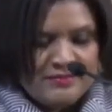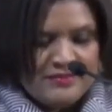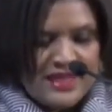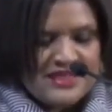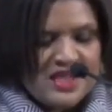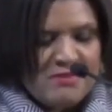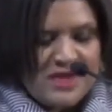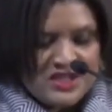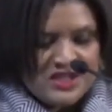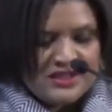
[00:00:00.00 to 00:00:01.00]
As I
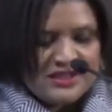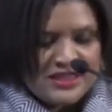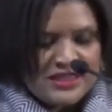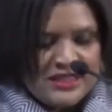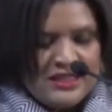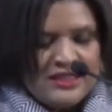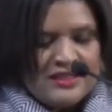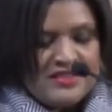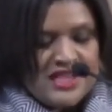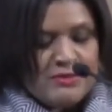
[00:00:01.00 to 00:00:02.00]
mentioned,
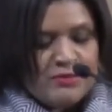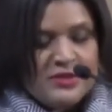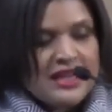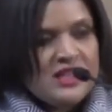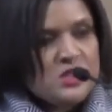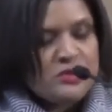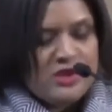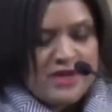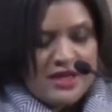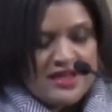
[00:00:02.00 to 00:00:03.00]
the theme of Black History
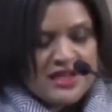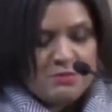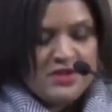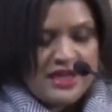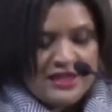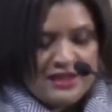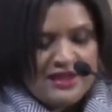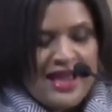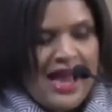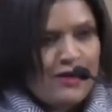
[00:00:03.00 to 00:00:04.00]
Month has been
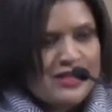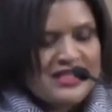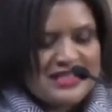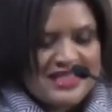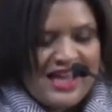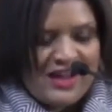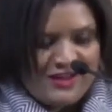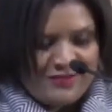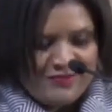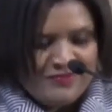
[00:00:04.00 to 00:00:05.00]
ours to tell.